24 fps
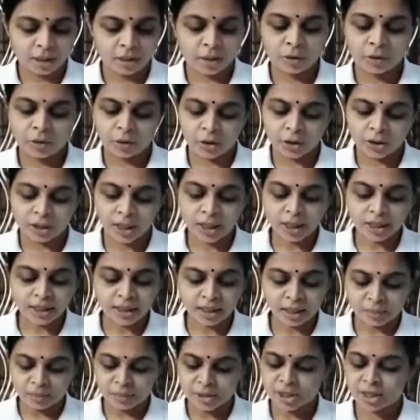You know that
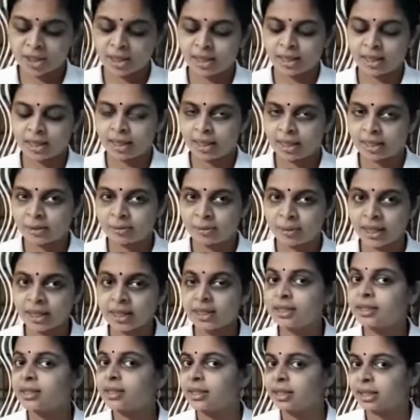combustion can take
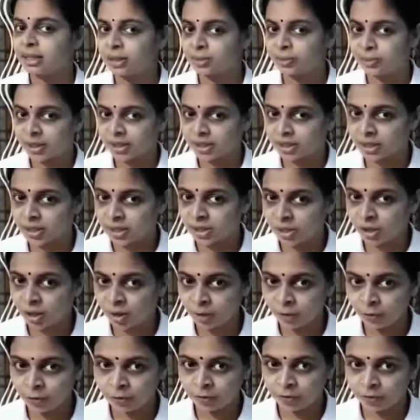place in the presence
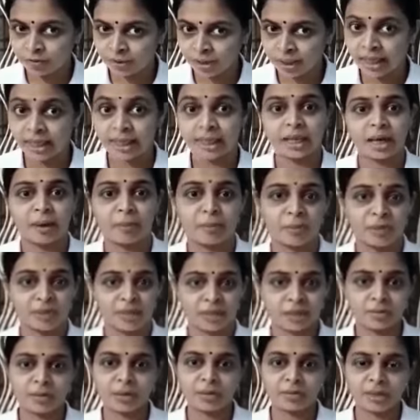of a
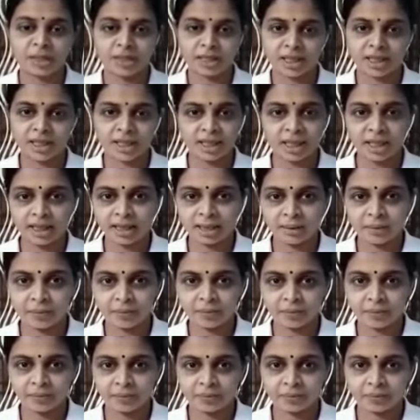combustible material
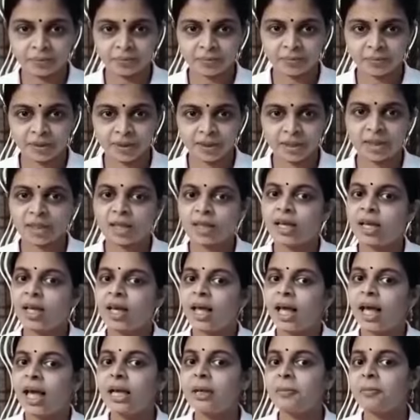
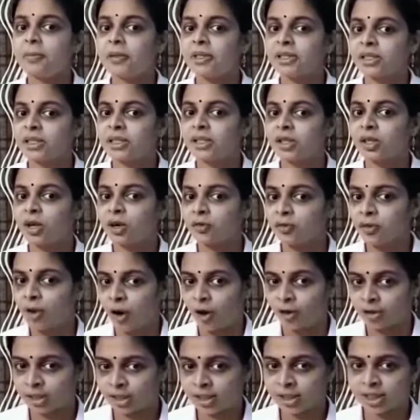and presence of
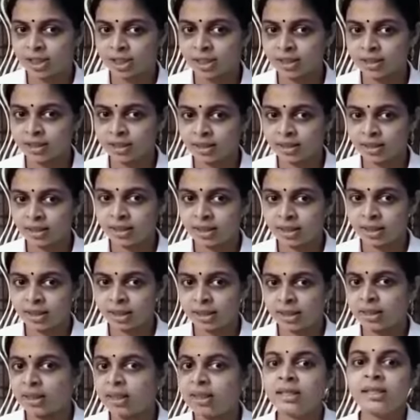oxygen
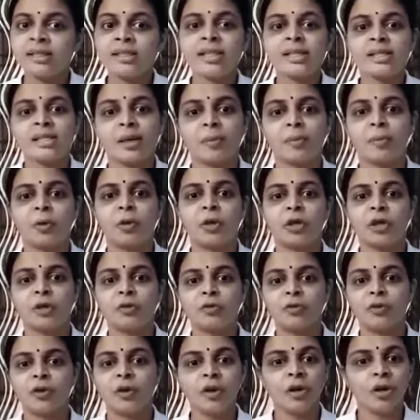It's a supporter
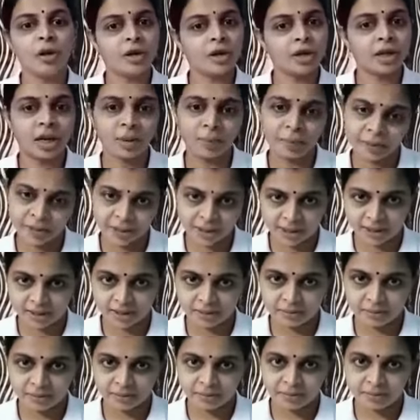for combustion.
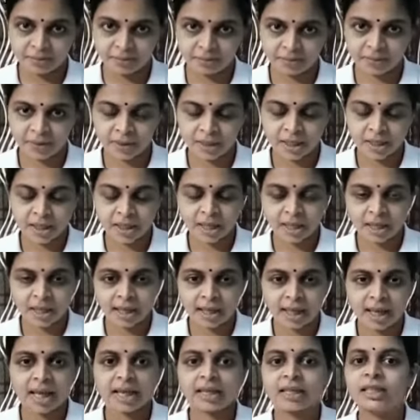
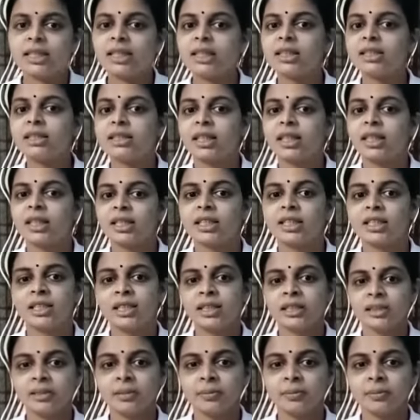And third condition,